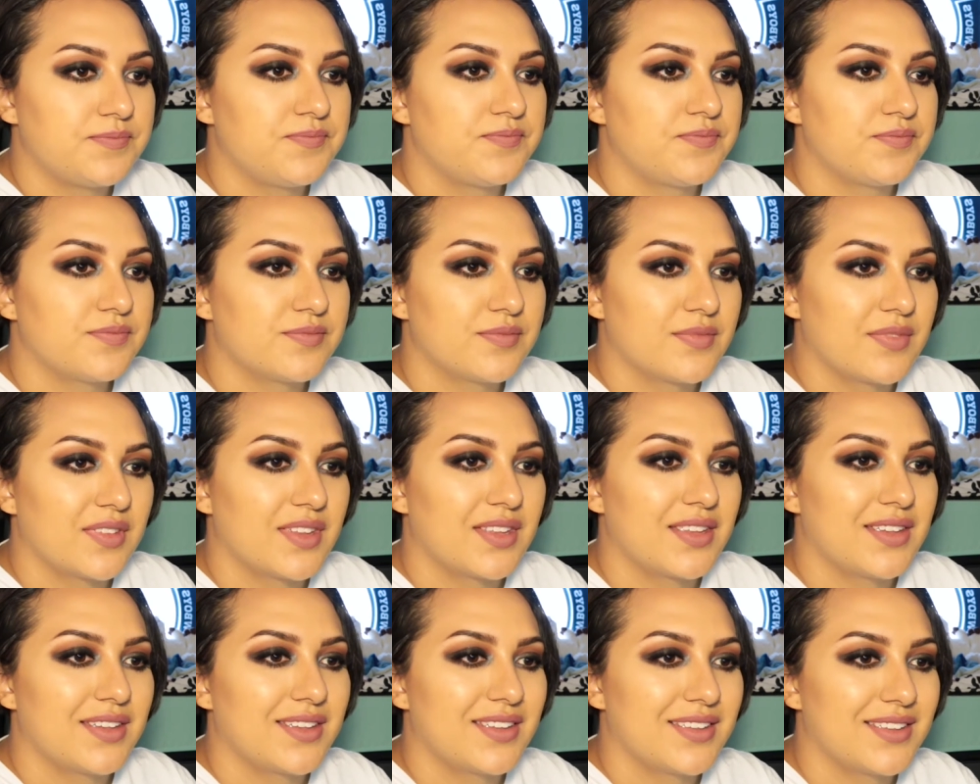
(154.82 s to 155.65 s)

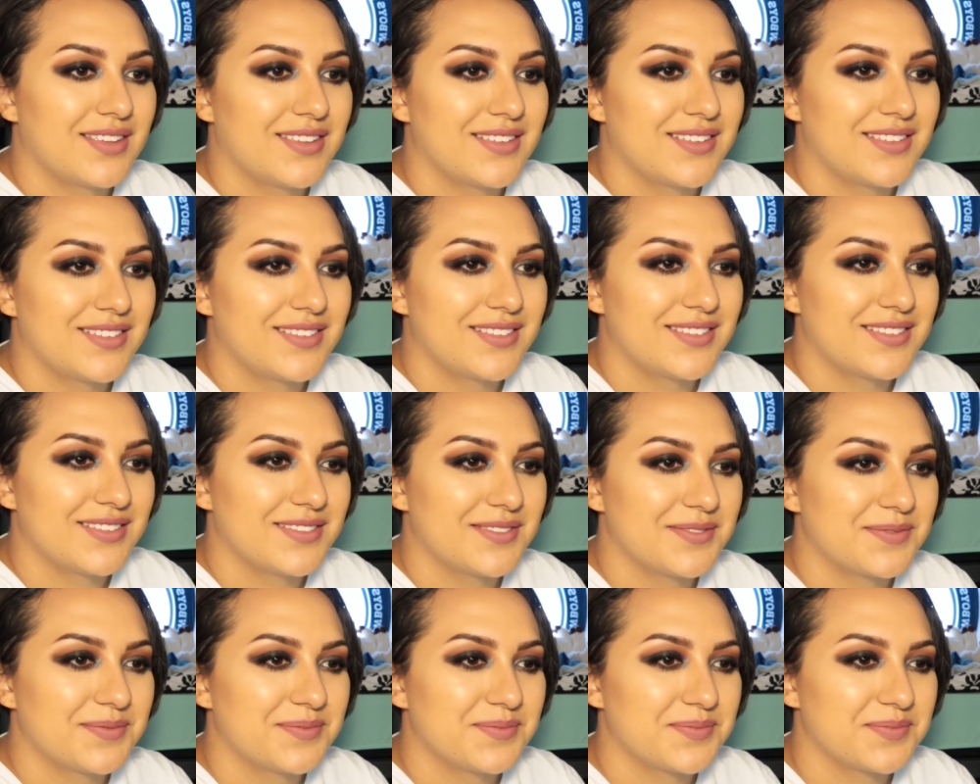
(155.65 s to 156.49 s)

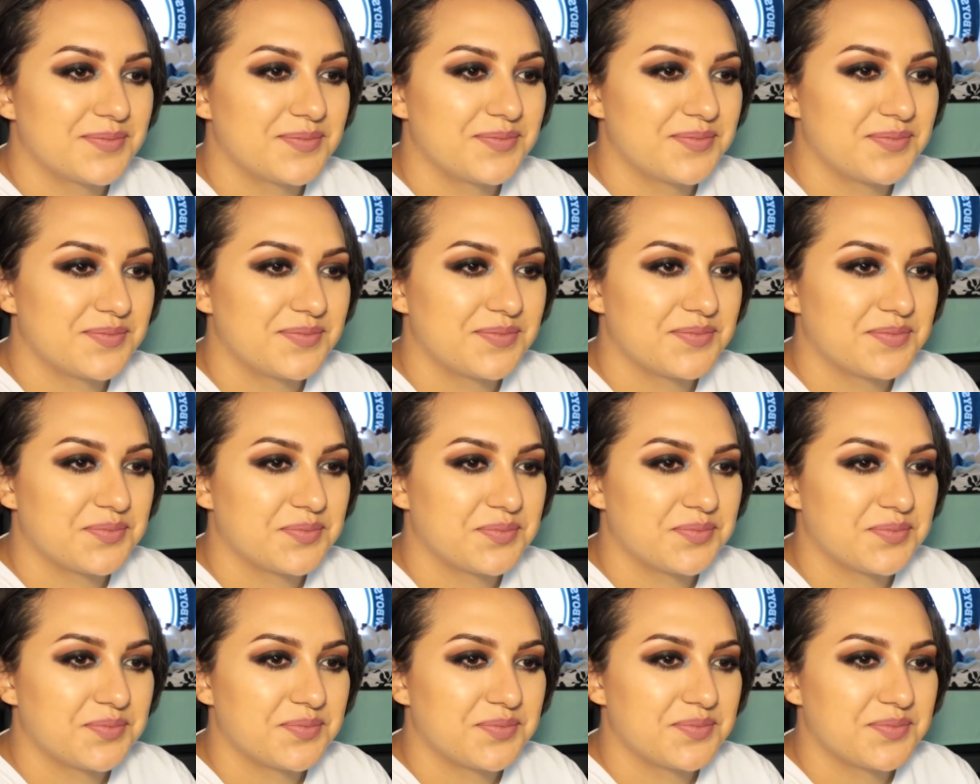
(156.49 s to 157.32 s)

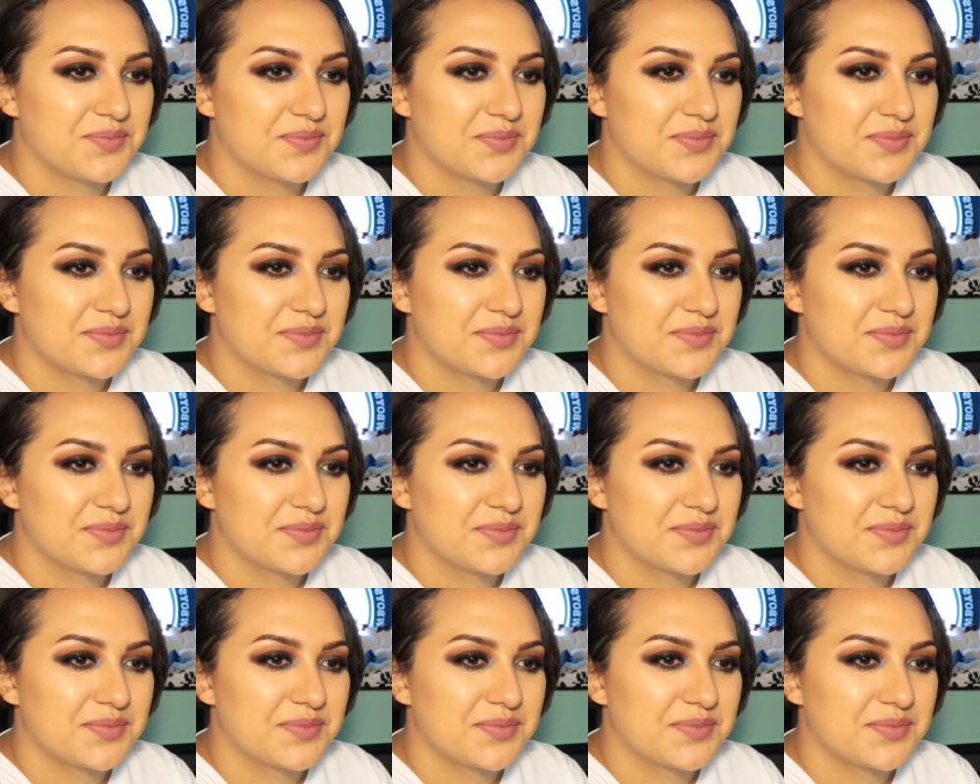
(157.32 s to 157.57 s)
(no one is talking)